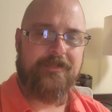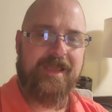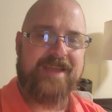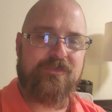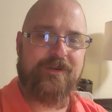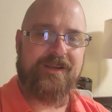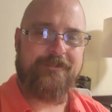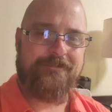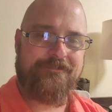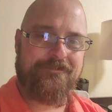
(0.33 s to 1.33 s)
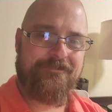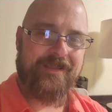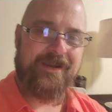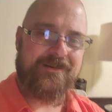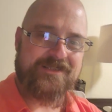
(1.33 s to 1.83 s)
Hey everybody,
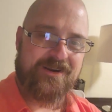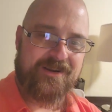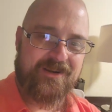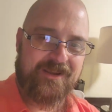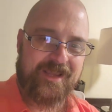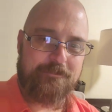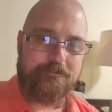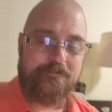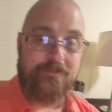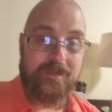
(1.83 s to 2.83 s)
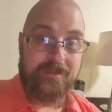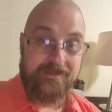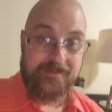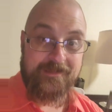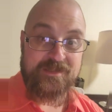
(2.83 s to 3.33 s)
Aaron Stark here again.
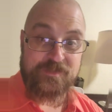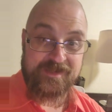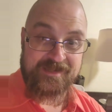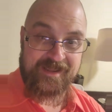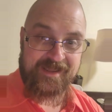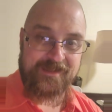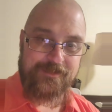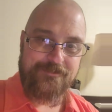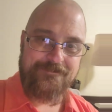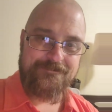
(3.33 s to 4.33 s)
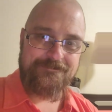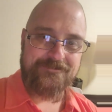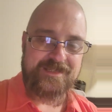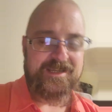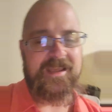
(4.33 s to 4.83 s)
It's been a day.
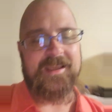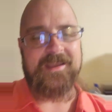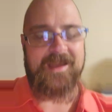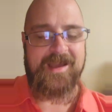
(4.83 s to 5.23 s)
Today